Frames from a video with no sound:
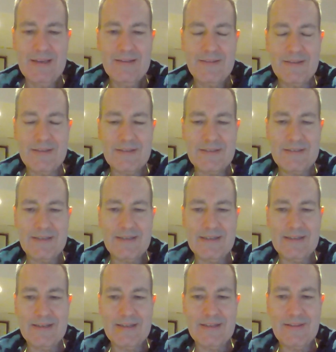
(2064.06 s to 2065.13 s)

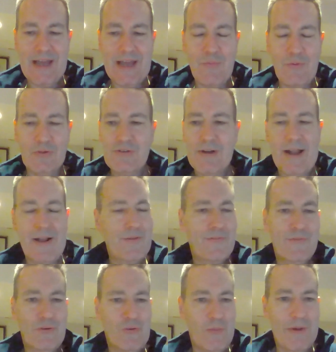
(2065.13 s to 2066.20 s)
that will
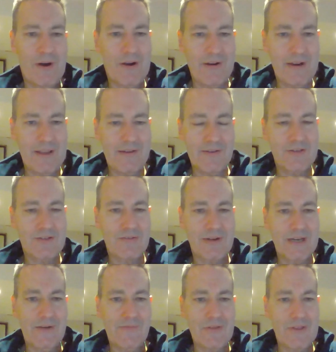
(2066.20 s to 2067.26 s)
transform our
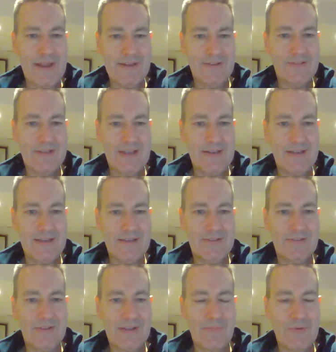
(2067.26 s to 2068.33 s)
industry over the next 10
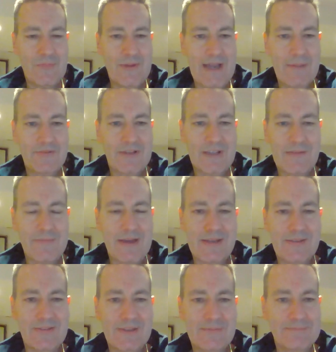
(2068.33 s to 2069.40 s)
years. It will be absolutely
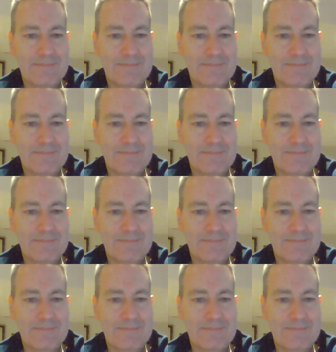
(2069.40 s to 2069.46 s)
amazing.